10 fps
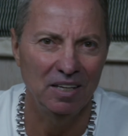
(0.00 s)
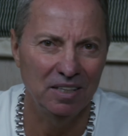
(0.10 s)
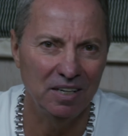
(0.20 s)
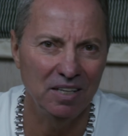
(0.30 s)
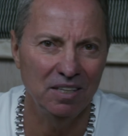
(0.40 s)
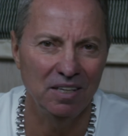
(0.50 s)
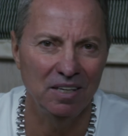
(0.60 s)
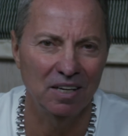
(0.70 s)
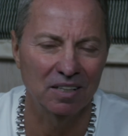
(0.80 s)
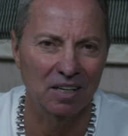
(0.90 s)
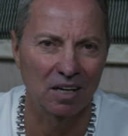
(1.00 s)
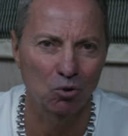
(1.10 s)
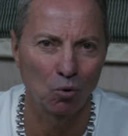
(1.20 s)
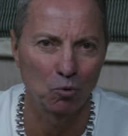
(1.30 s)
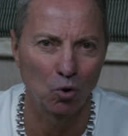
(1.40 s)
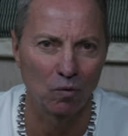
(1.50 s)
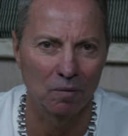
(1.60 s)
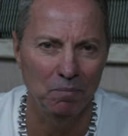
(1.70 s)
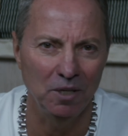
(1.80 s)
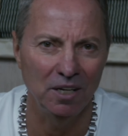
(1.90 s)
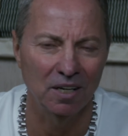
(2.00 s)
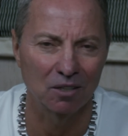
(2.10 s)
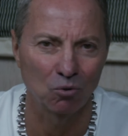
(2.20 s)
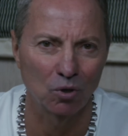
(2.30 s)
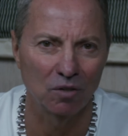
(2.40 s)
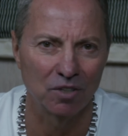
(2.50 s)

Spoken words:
And the third is about the new world